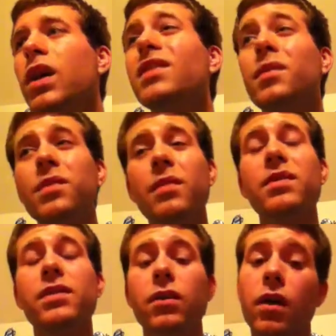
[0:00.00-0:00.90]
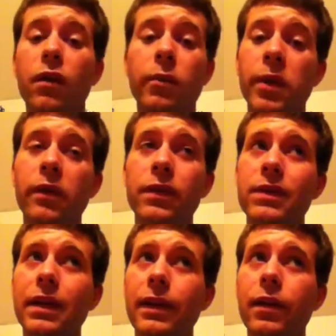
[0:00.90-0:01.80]
And sometimes it's still hard for me to even
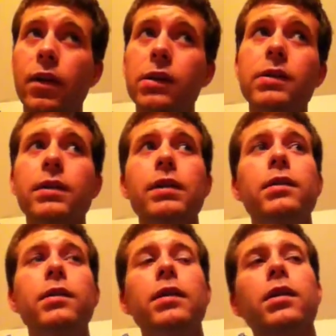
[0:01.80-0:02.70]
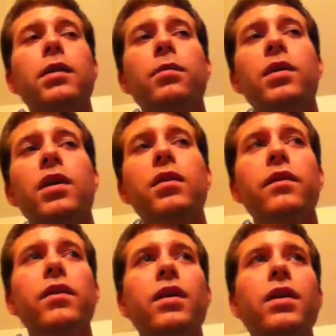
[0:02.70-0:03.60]
say that, honestly. But
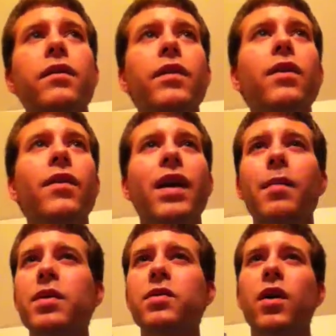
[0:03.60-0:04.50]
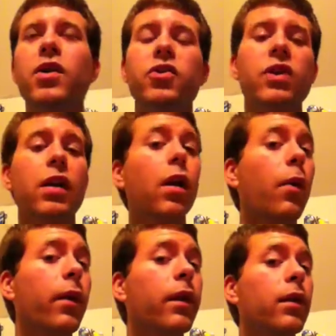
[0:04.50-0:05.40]
if you don't think about it too hard and you just kind of
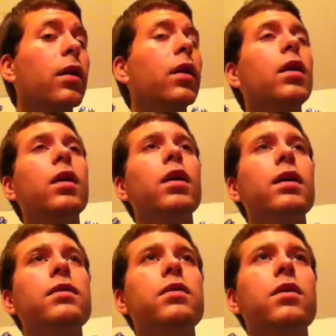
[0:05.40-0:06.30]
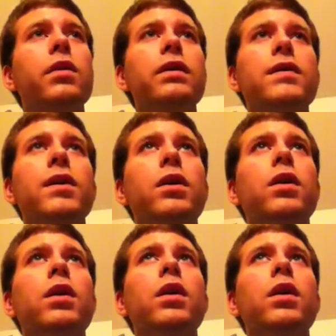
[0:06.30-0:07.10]
go with it, it's a little easier.